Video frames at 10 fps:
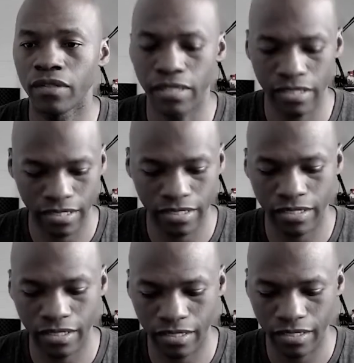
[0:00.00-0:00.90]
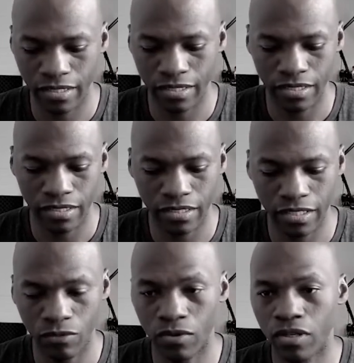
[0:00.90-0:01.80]
and then say
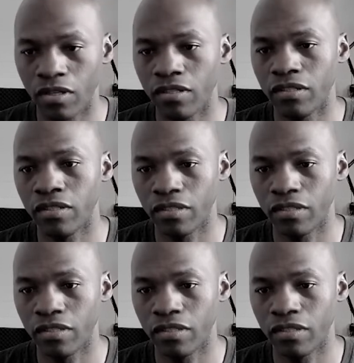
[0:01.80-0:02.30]
T1,